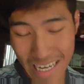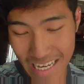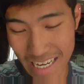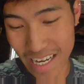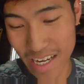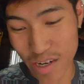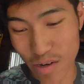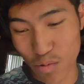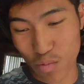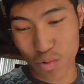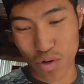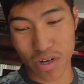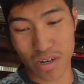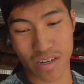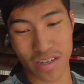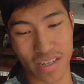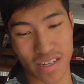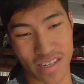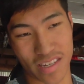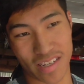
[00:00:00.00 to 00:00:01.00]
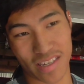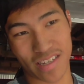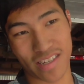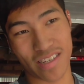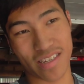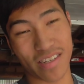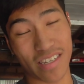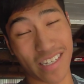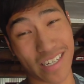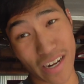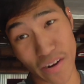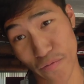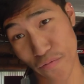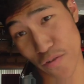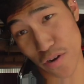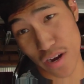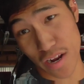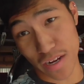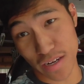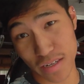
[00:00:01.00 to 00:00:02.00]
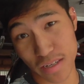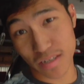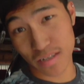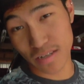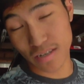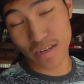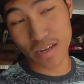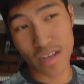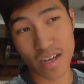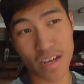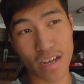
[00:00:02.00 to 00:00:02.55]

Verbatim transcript: It was different.